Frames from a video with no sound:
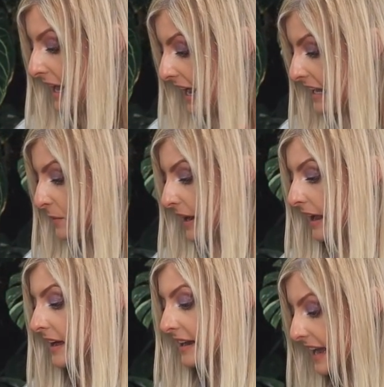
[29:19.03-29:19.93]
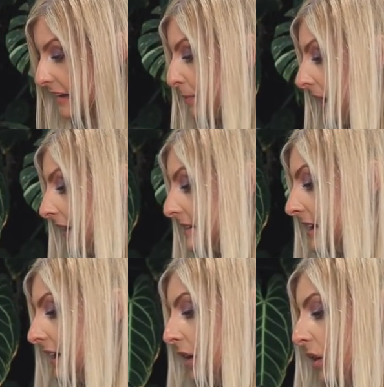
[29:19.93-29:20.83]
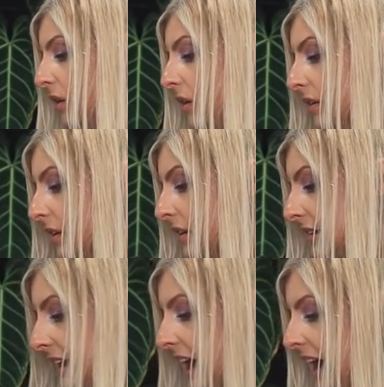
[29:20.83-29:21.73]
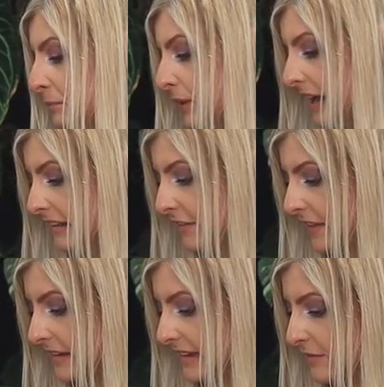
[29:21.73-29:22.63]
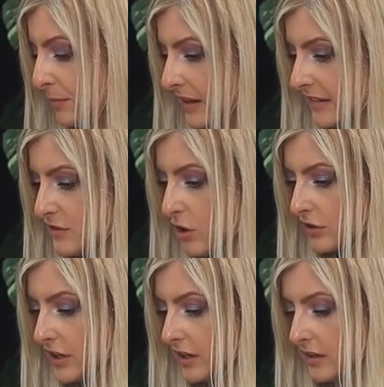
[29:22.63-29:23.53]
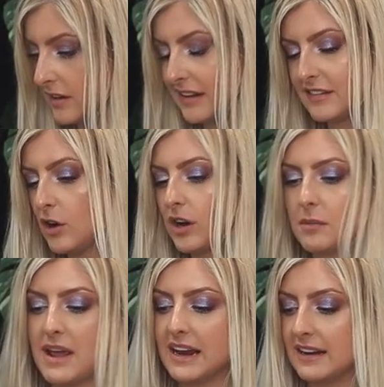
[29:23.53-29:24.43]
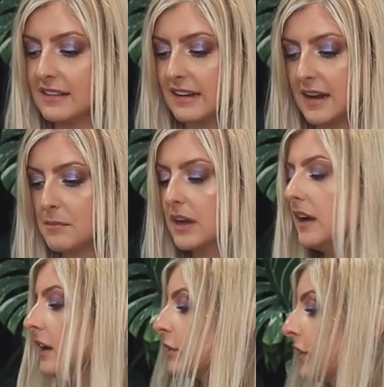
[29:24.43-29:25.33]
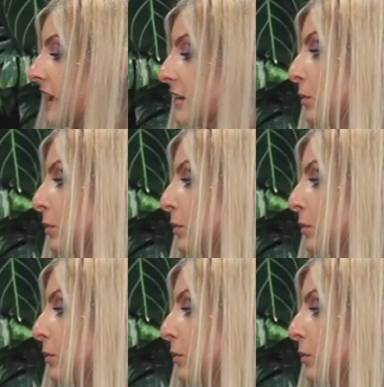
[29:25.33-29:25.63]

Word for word: Anyway, next plant, oh, honestly, I had plans for this leaf, but it's not gonna, it's not gonna make it in time. So this